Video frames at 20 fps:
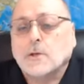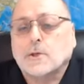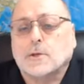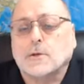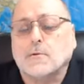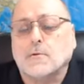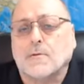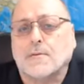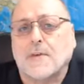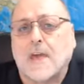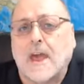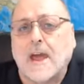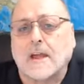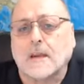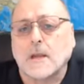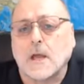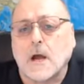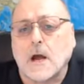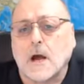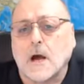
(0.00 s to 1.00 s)
to
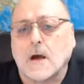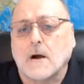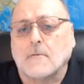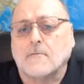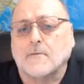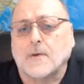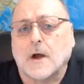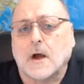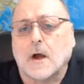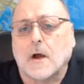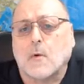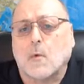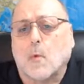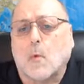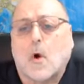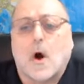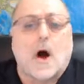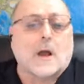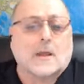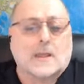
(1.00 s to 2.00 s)
that of uh,
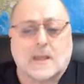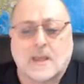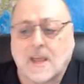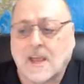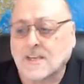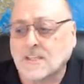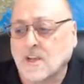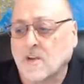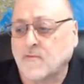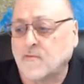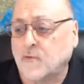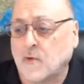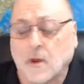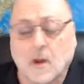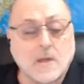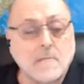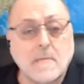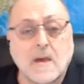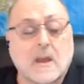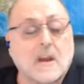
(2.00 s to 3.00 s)
walking as a
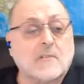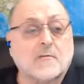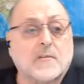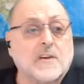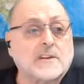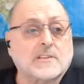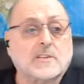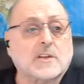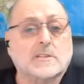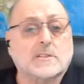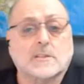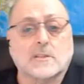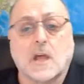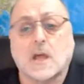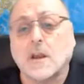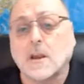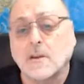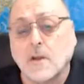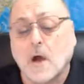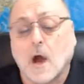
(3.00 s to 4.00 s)
fully manifested
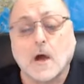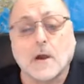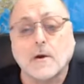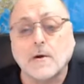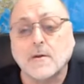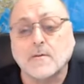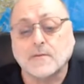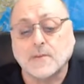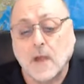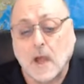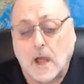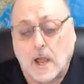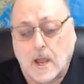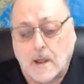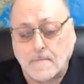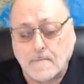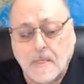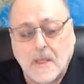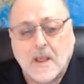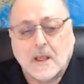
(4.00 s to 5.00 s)
son and daughter of God.